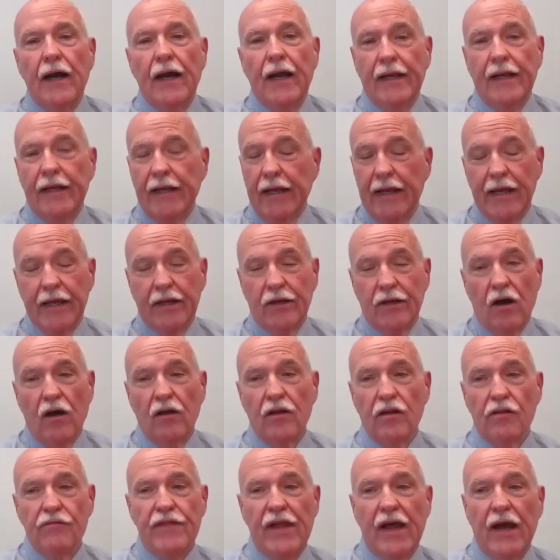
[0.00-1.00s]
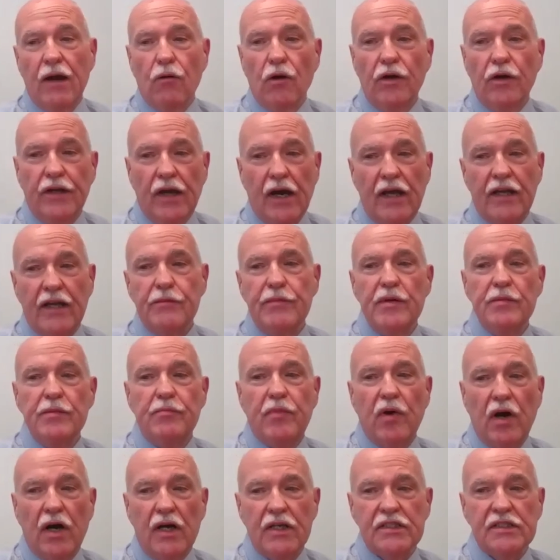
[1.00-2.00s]
And again, all of that would not have
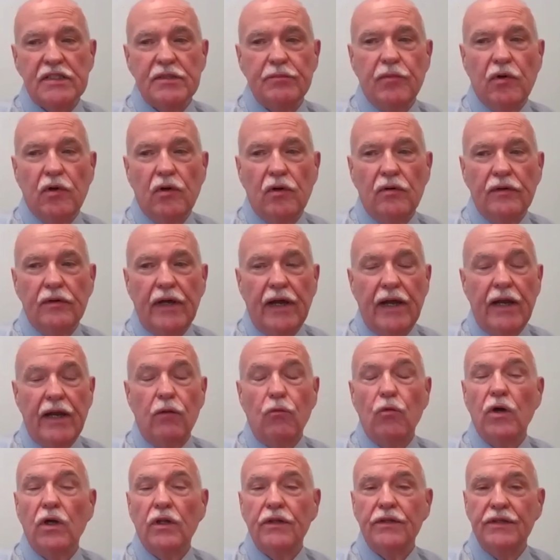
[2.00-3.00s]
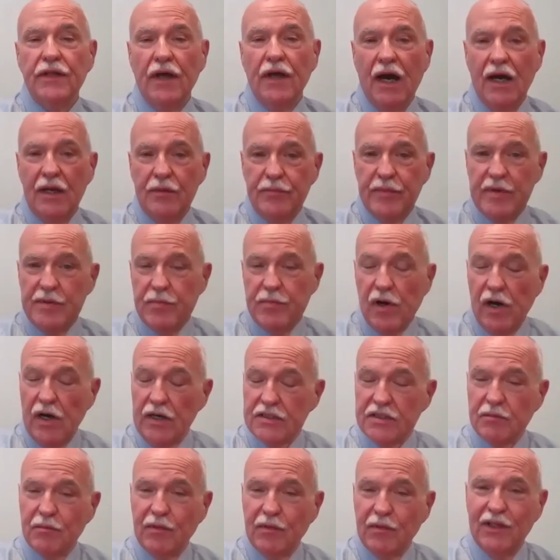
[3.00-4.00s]
been possible and will not be
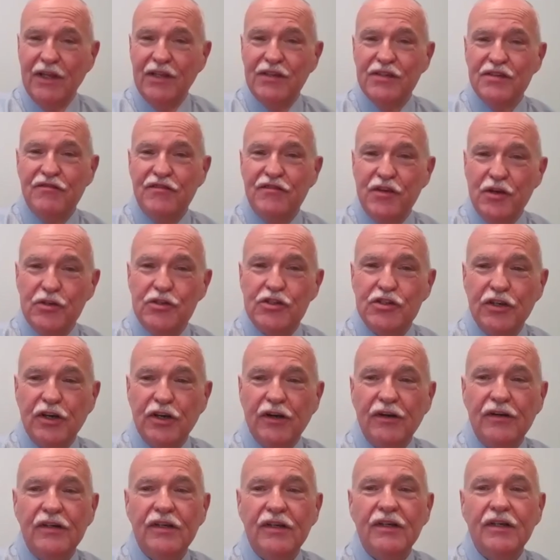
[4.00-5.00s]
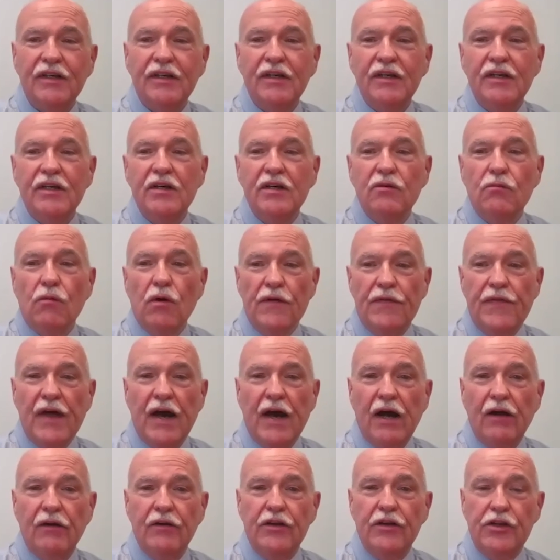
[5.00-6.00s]
possible in the future
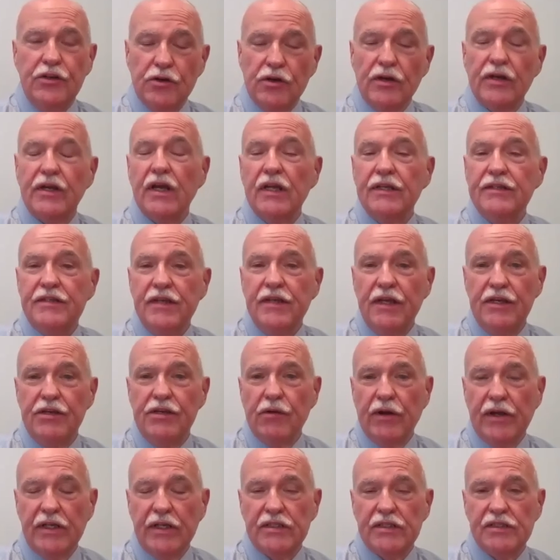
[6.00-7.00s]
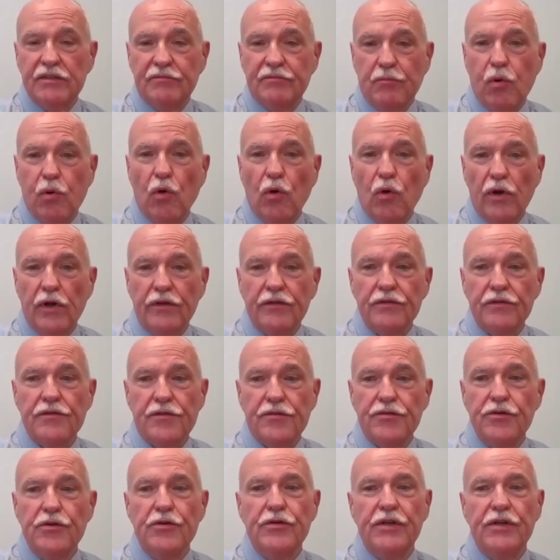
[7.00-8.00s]
without your continuing support
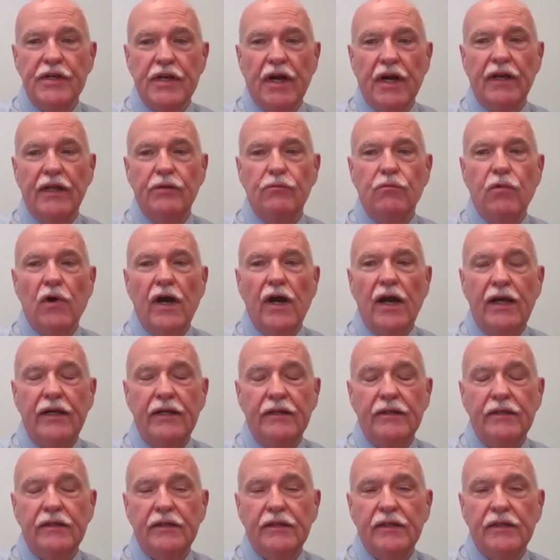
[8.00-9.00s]
through United Way.